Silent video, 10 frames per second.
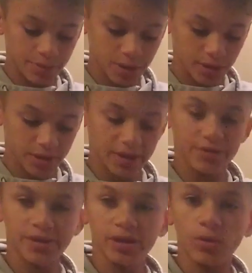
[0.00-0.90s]
because
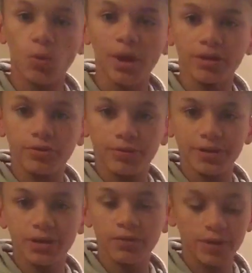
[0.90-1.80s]
they're selling way under
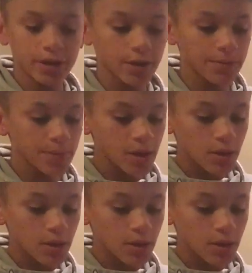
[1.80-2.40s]
retail right now.